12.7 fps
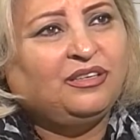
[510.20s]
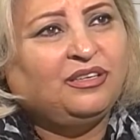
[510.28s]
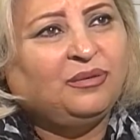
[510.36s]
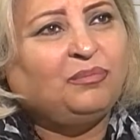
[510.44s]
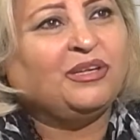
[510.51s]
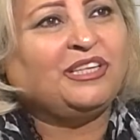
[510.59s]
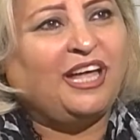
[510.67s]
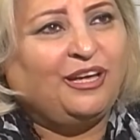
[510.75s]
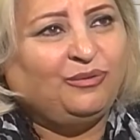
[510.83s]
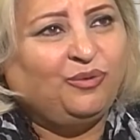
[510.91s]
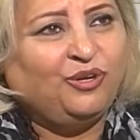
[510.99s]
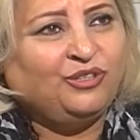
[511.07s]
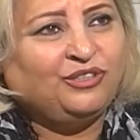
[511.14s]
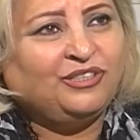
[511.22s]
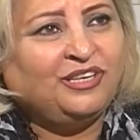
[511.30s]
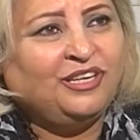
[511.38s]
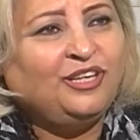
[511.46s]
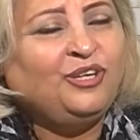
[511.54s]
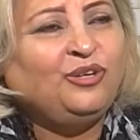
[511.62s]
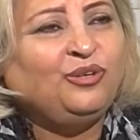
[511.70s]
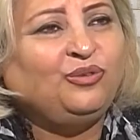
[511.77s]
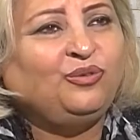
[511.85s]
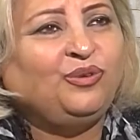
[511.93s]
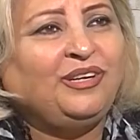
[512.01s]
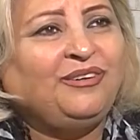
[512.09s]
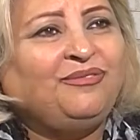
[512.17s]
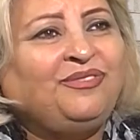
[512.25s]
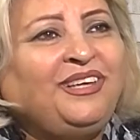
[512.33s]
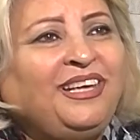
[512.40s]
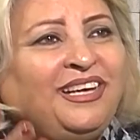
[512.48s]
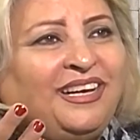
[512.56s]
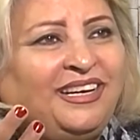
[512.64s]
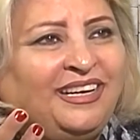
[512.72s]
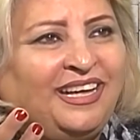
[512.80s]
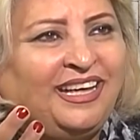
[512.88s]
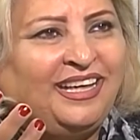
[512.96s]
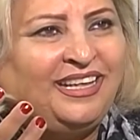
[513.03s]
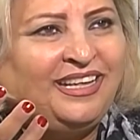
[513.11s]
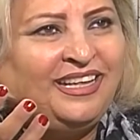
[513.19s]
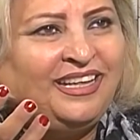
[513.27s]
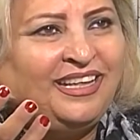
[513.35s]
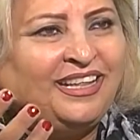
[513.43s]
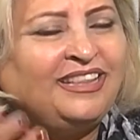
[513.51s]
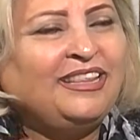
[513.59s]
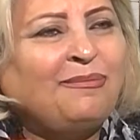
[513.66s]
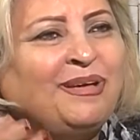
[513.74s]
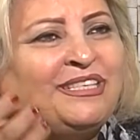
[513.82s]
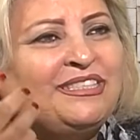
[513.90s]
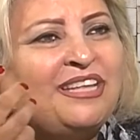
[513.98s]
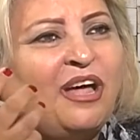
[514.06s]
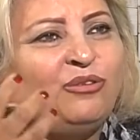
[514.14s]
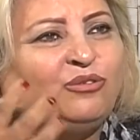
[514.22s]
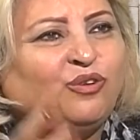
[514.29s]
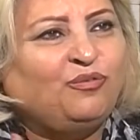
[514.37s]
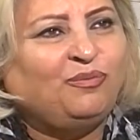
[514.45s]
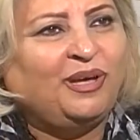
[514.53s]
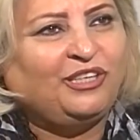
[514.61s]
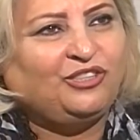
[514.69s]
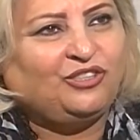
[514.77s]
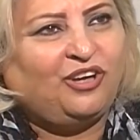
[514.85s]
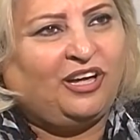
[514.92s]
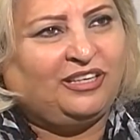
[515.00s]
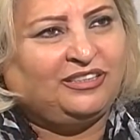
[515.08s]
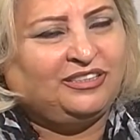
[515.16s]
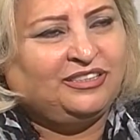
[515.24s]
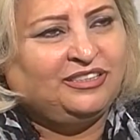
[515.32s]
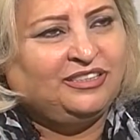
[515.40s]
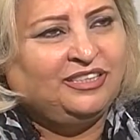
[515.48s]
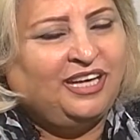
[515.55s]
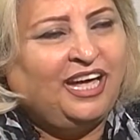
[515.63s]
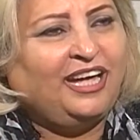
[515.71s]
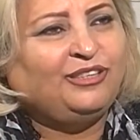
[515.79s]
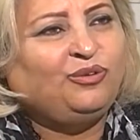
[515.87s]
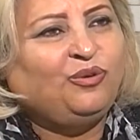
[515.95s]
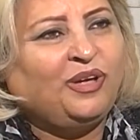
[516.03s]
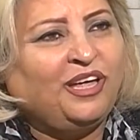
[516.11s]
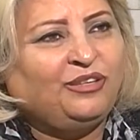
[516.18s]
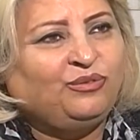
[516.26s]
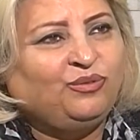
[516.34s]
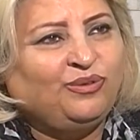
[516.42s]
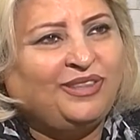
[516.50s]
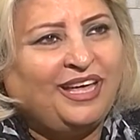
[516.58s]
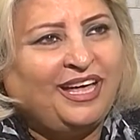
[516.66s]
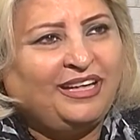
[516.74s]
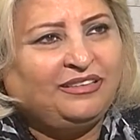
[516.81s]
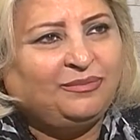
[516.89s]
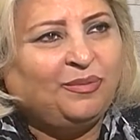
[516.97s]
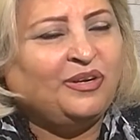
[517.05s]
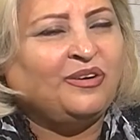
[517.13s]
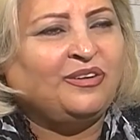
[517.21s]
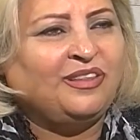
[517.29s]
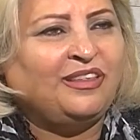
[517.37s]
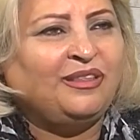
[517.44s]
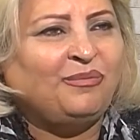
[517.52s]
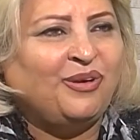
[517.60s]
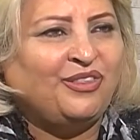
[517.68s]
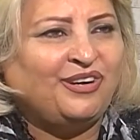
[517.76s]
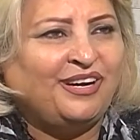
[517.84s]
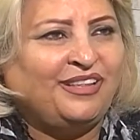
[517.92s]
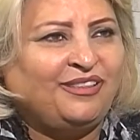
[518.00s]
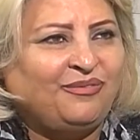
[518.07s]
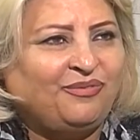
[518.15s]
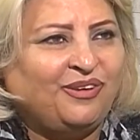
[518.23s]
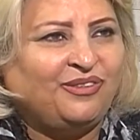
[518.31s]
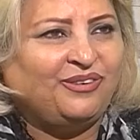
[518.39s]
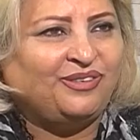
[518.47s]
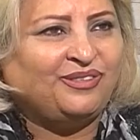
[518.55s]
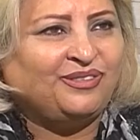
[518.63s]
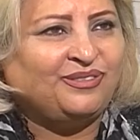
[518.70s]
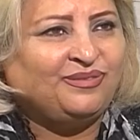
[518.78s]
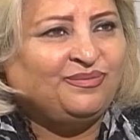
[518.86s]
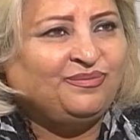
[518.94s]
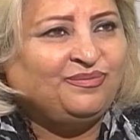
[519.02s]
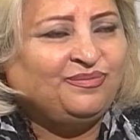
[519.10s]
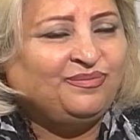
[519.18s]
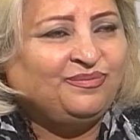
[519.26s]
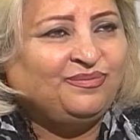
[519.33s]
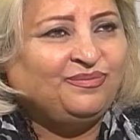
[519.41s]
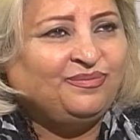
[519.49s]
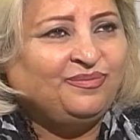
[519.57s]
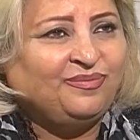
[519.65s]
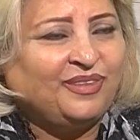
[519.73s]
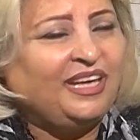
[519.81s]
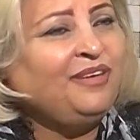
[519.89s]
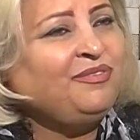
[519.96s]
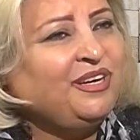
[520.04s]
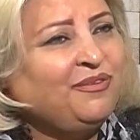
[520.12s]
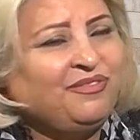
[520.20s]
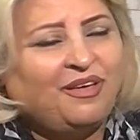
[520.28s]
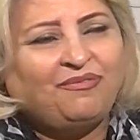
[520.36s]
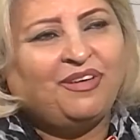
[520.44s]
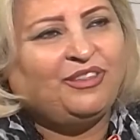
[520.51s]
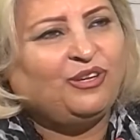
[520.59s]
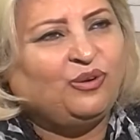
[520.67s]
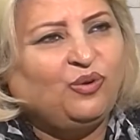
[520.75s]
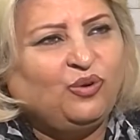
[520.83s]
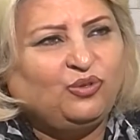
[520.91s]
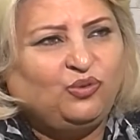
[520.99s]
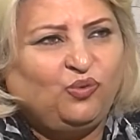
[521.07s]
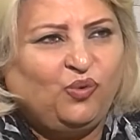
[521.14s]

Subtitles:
but I want to reveal the best out of my child. And who can do that better than the mother and the father? Even if the father goes to